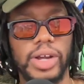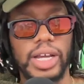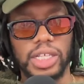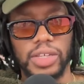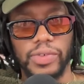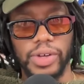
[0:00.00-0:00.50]

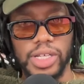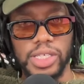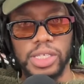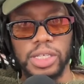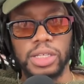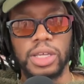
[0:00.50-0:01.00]
Alex
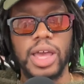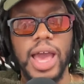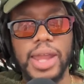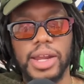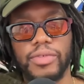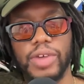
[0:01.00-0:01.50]
Ferguson.
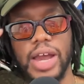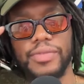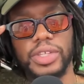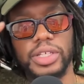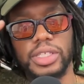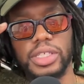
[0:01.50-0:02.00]
Adam Kraft
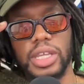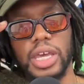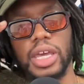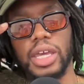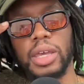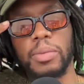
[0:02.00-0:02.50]
in
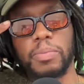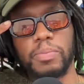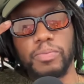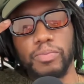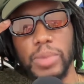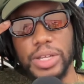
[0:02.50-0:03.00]
today
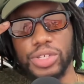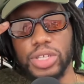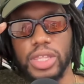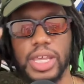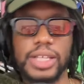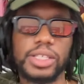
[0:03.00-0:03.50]
mentioned
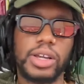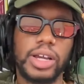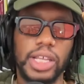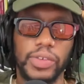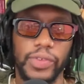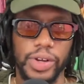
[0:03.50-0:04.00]
that Sir
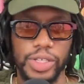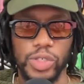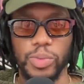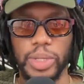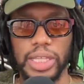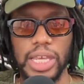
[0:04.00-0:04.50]
Alex Ferguson will
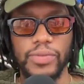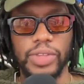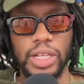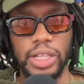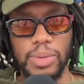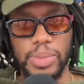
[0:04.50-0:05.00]
be leaving the
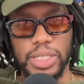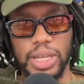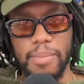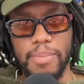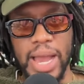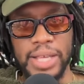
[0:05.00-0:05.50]
club as an
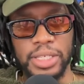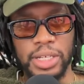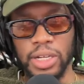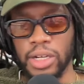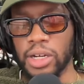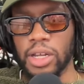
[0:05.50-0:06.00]

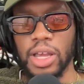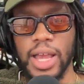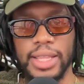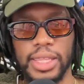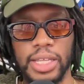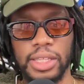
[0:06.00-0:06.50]
ambassador at
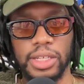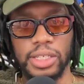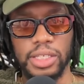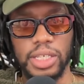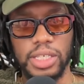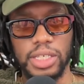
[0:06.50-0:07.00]
the end of the
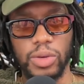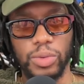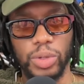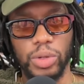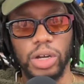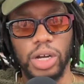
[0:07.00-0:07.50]
season. They will no
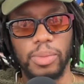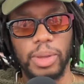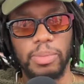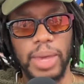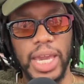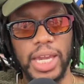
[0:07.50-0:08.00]
longer be
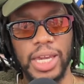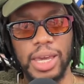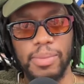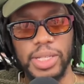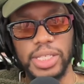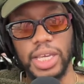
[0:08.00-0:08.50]
paying him
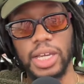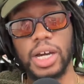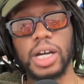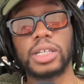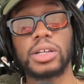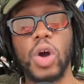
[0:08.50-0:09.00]
as a
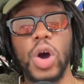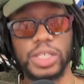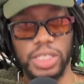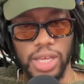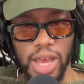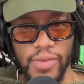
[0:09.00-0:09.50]
cut
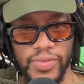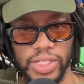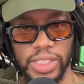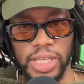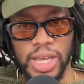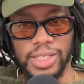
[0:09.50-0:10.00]
costing
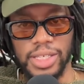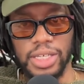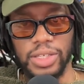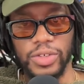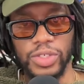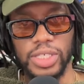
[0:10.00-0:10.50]
effort, as
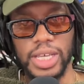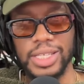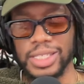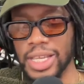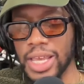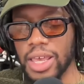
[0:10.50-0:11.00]
Ineos says.
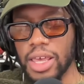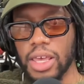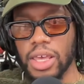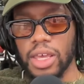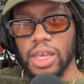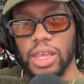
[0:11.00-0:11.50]

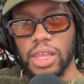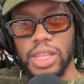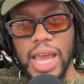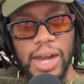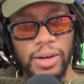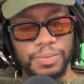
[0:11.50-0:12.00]

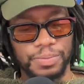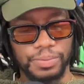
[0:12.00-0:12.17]
Now,